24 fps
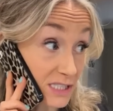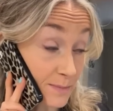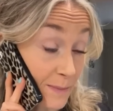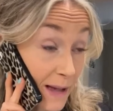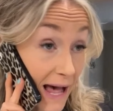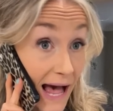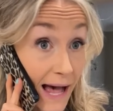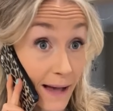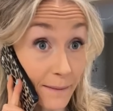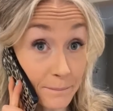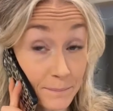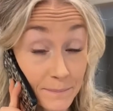
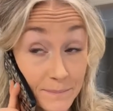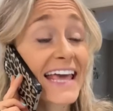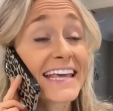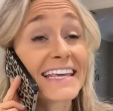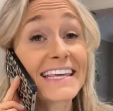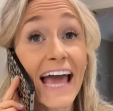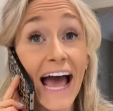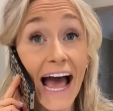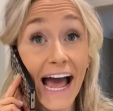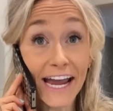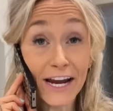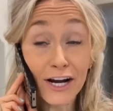mom?
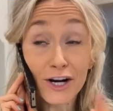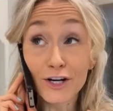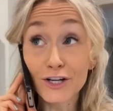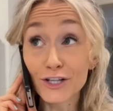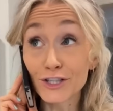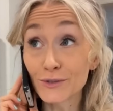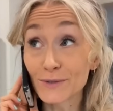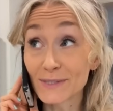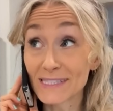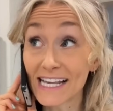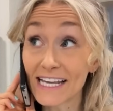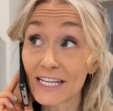Yeah, I heard you
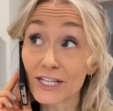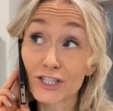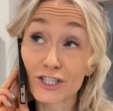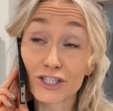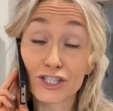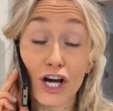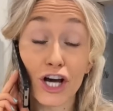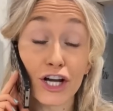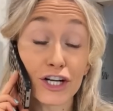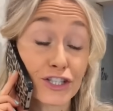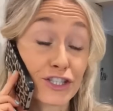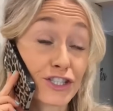sent your
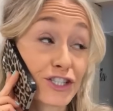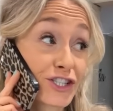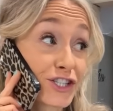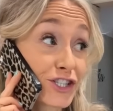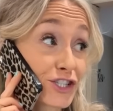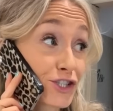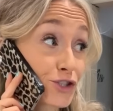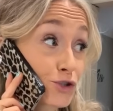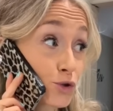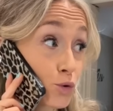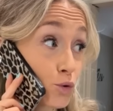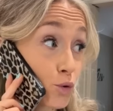daughter to the
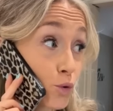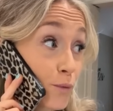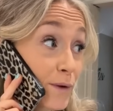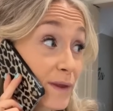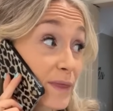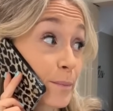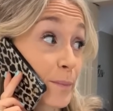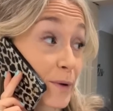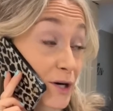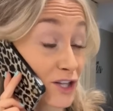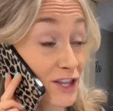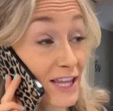school
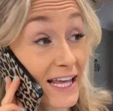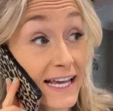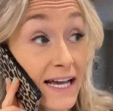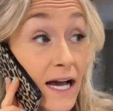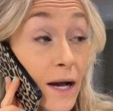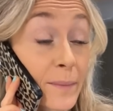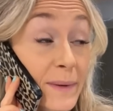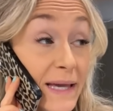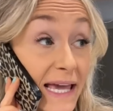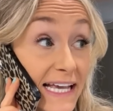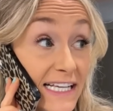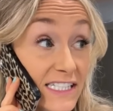with birthday
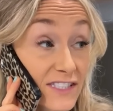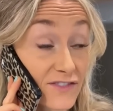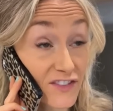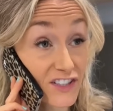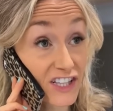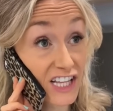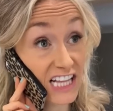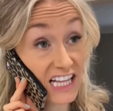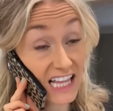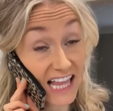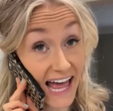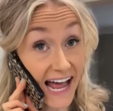cupcakes for the
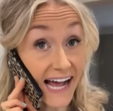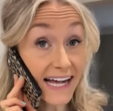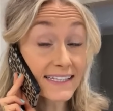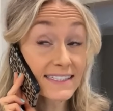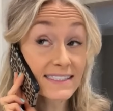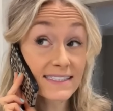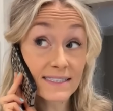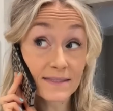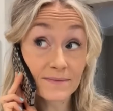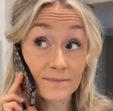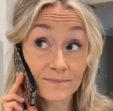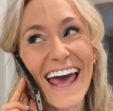class
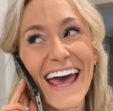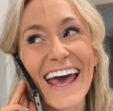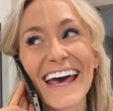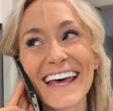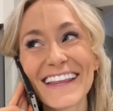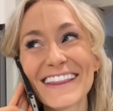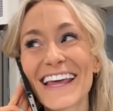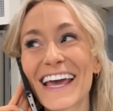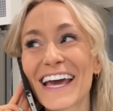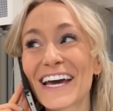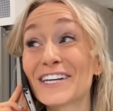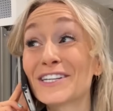
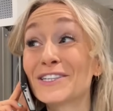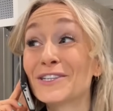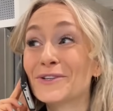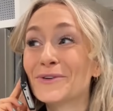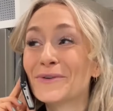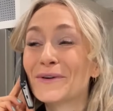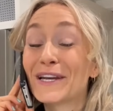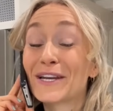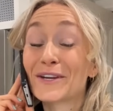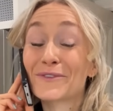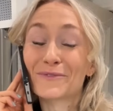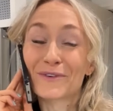and they had
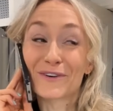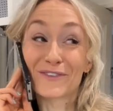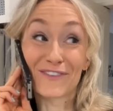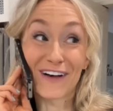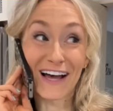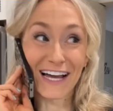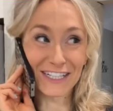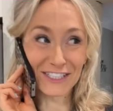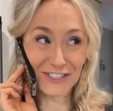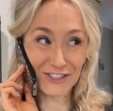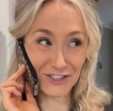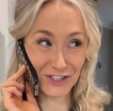gluten and
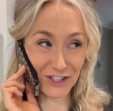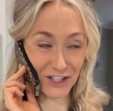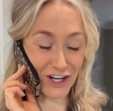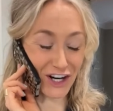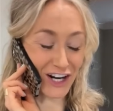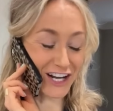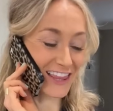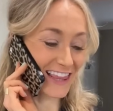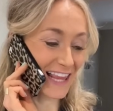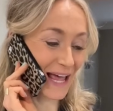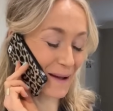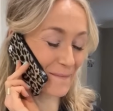refined sugar
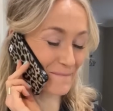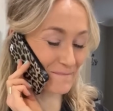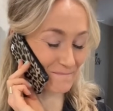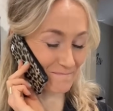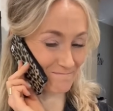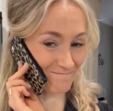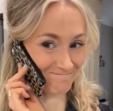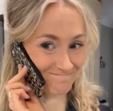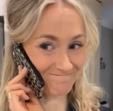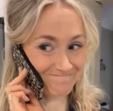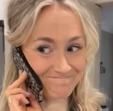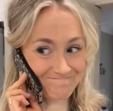in them.
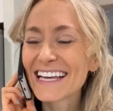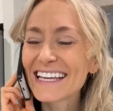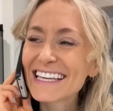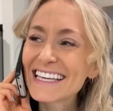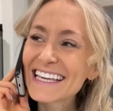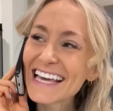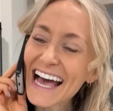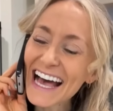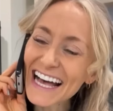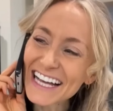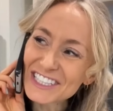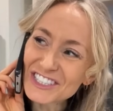
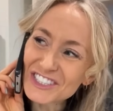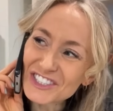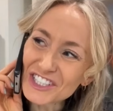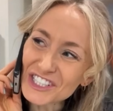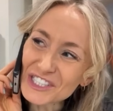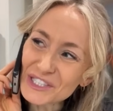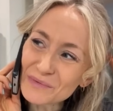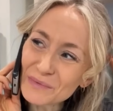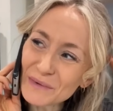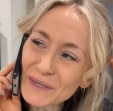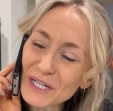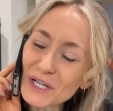Yeah,
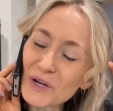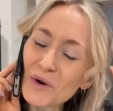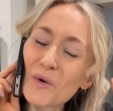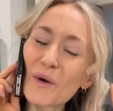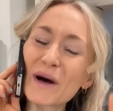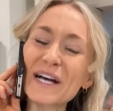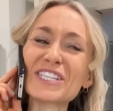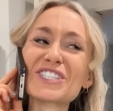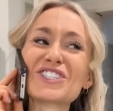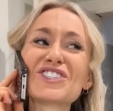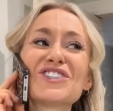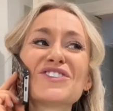just one
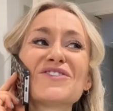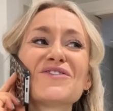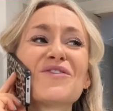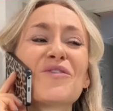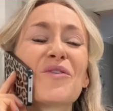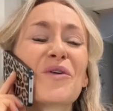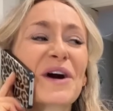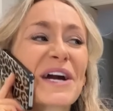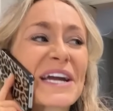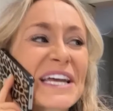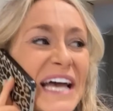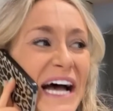question
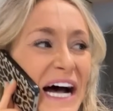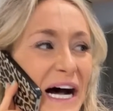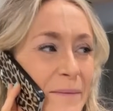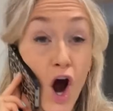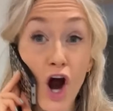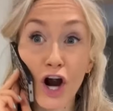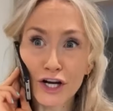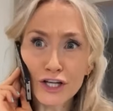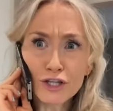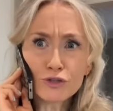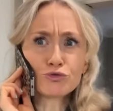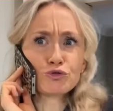for you.
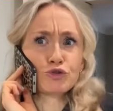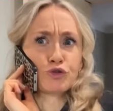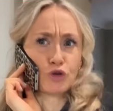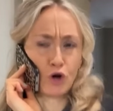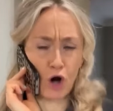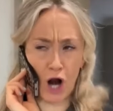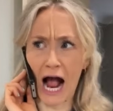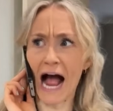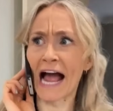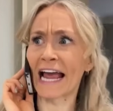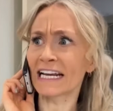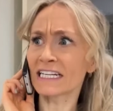Are you
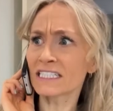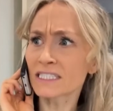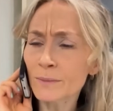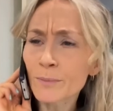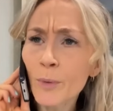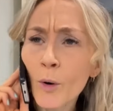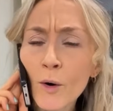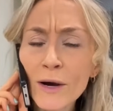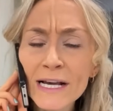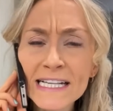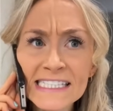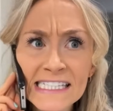trying to
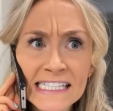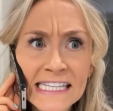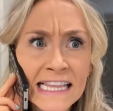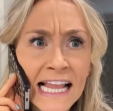poison